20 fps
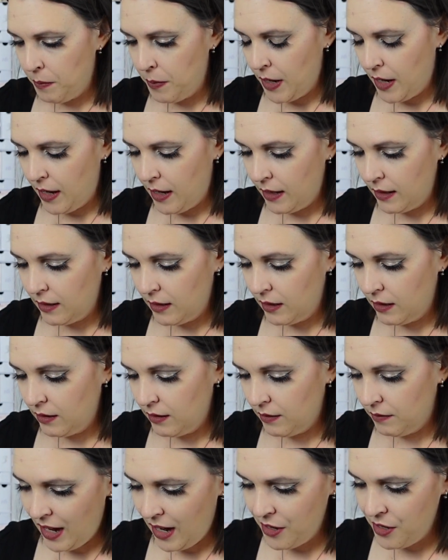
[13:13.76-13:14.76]
but
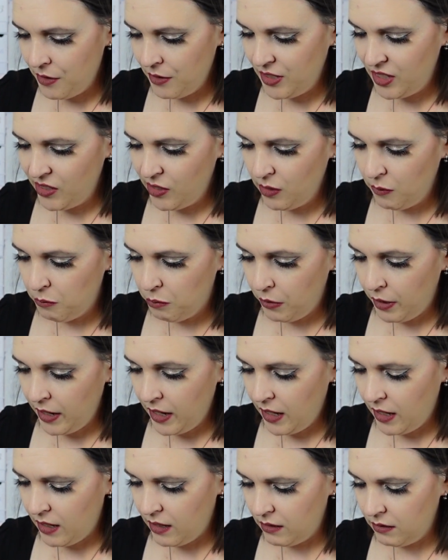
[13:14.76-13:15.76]
I know it's a good
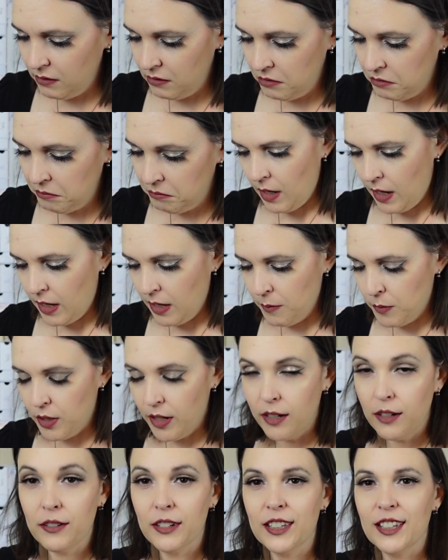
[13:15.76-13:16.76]
brand. I keep
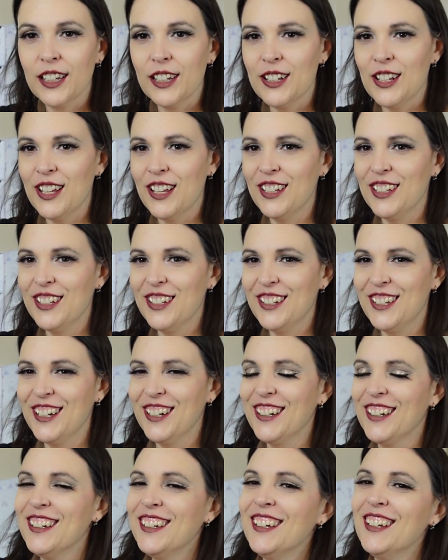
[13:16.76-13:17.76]
trying to read the
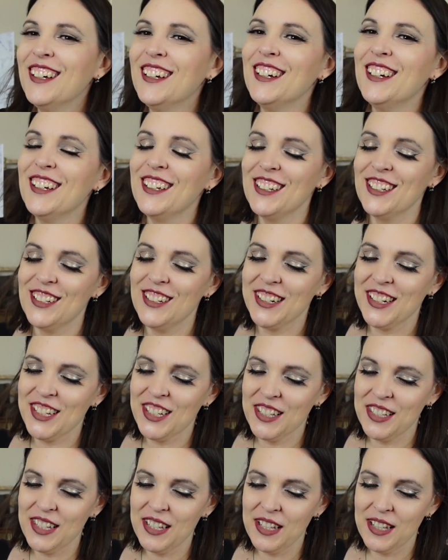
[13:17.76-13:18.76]

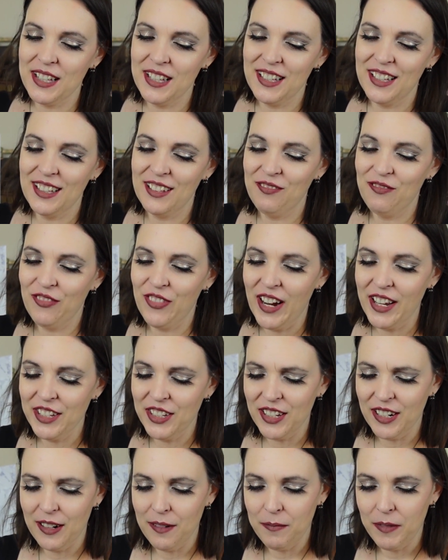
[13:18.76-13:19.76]
instructions in
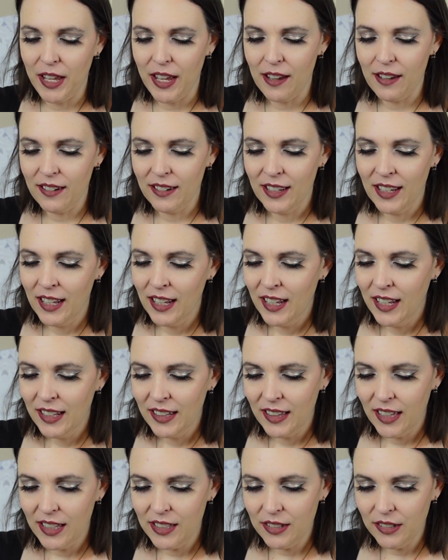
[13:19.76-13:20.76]
French and I'm like,
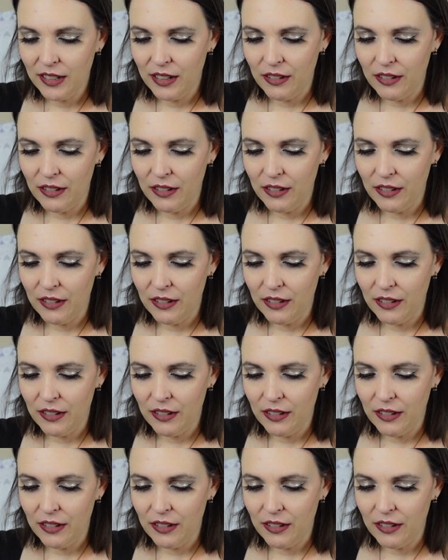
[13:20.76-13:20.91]
these are